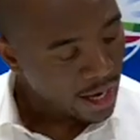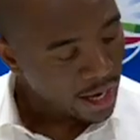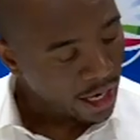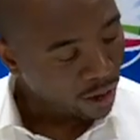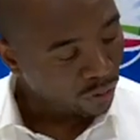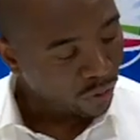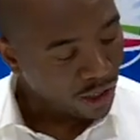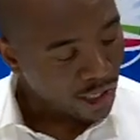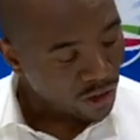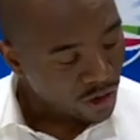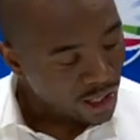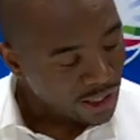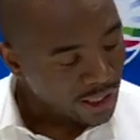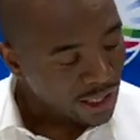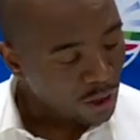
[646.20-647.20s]
It's for that
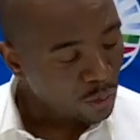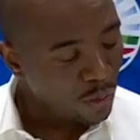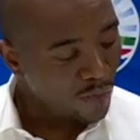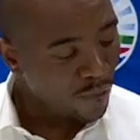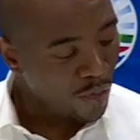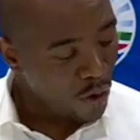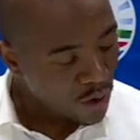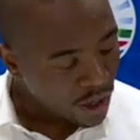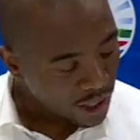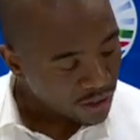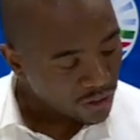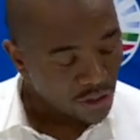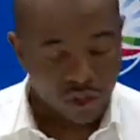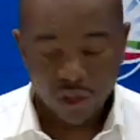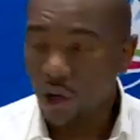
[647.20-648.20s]
reason, as we
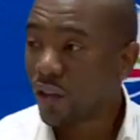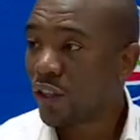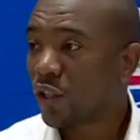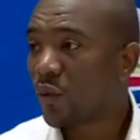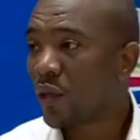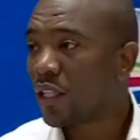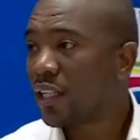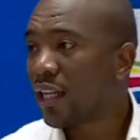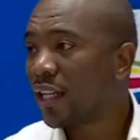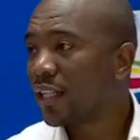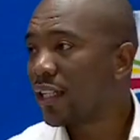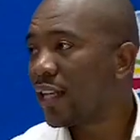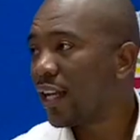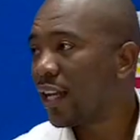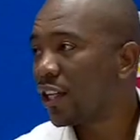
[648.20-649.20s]
focused on the
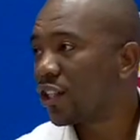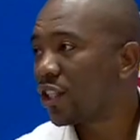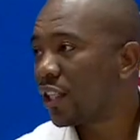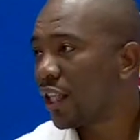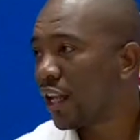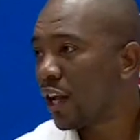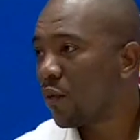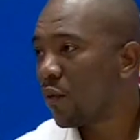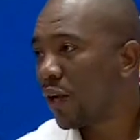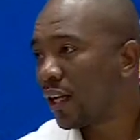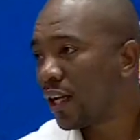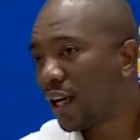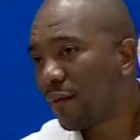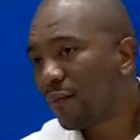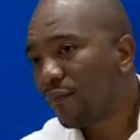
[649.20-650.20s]
2019 election, that I
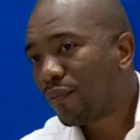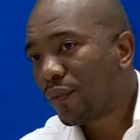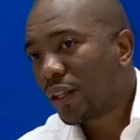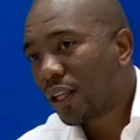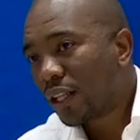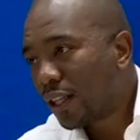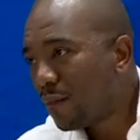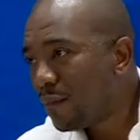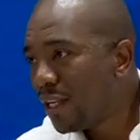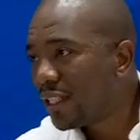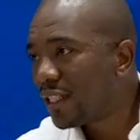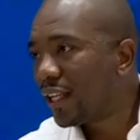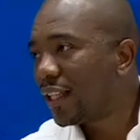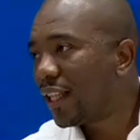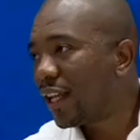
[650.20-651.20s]
welcome the
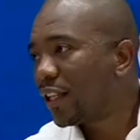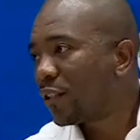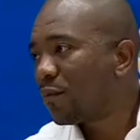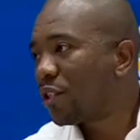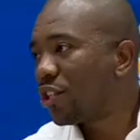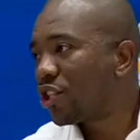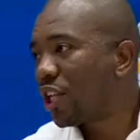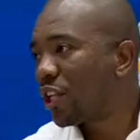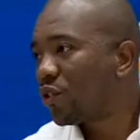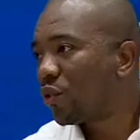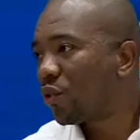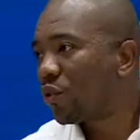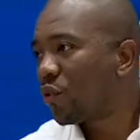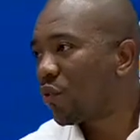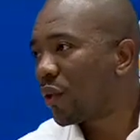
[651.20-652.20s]
meeting that has been
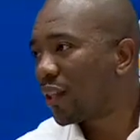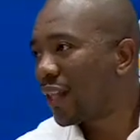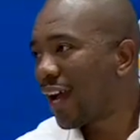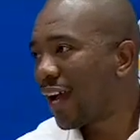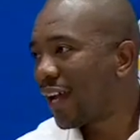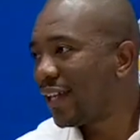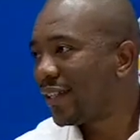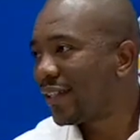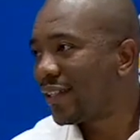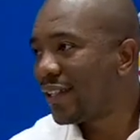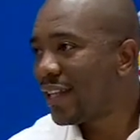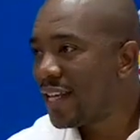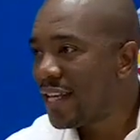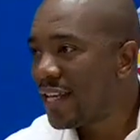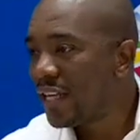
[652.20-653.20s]
scheduled with the
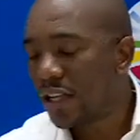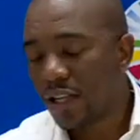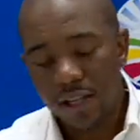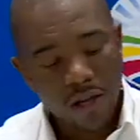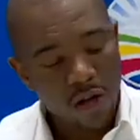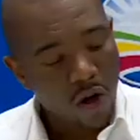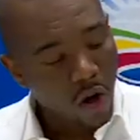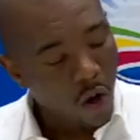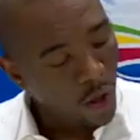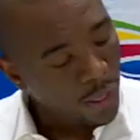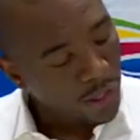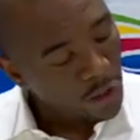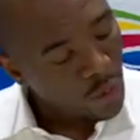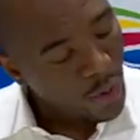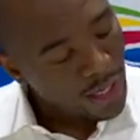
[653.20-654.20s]
IEC on
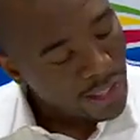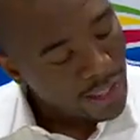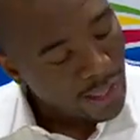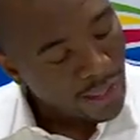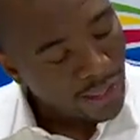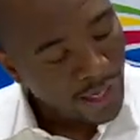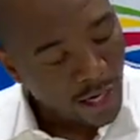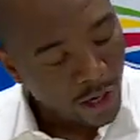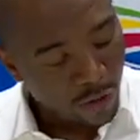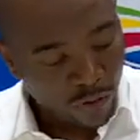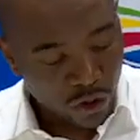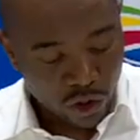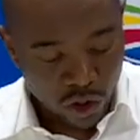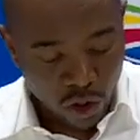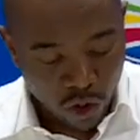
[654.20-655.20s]
the 23rd of
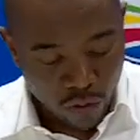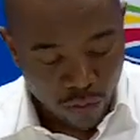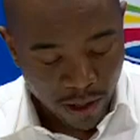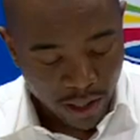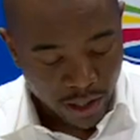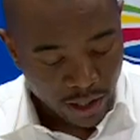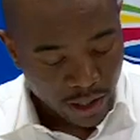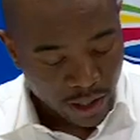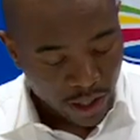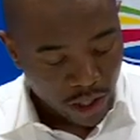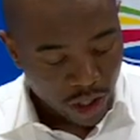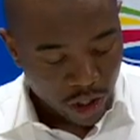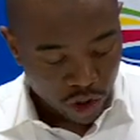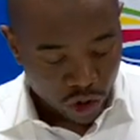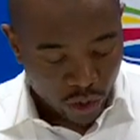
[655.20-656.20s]
October
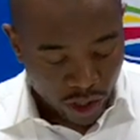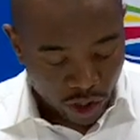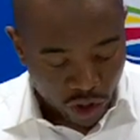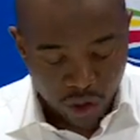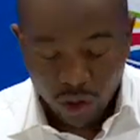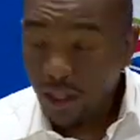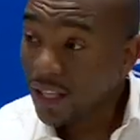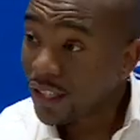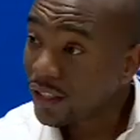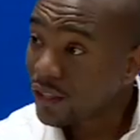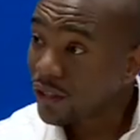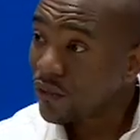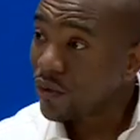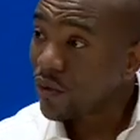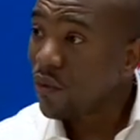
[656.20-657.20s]
to ensure that
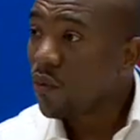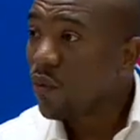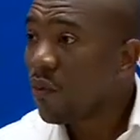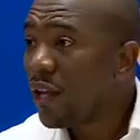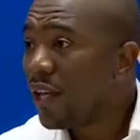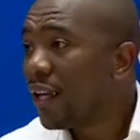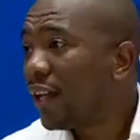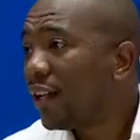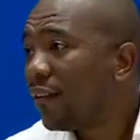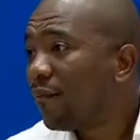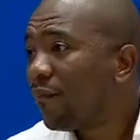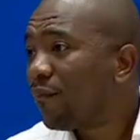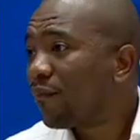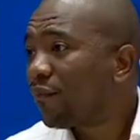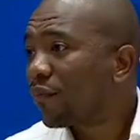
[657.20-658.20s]
we
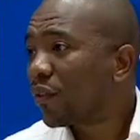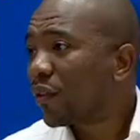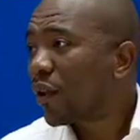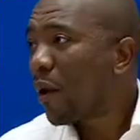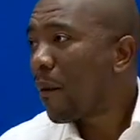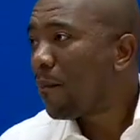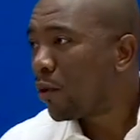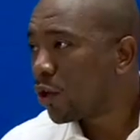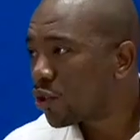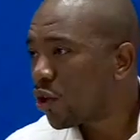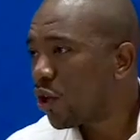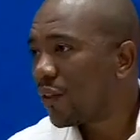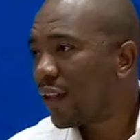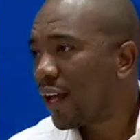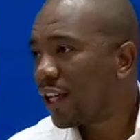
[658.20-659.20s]
can put
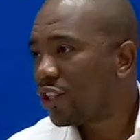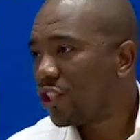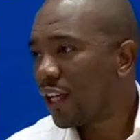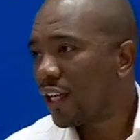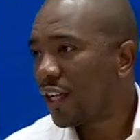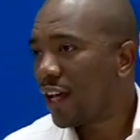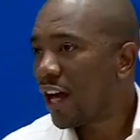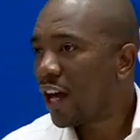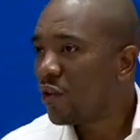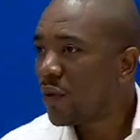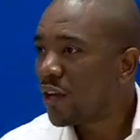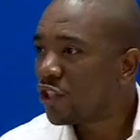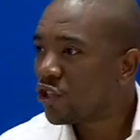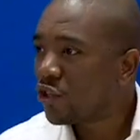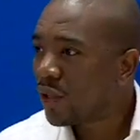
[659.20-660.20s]
on the agenda, how do we
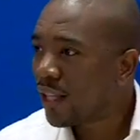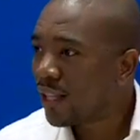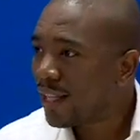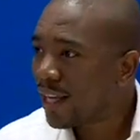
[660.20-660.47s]
ensure that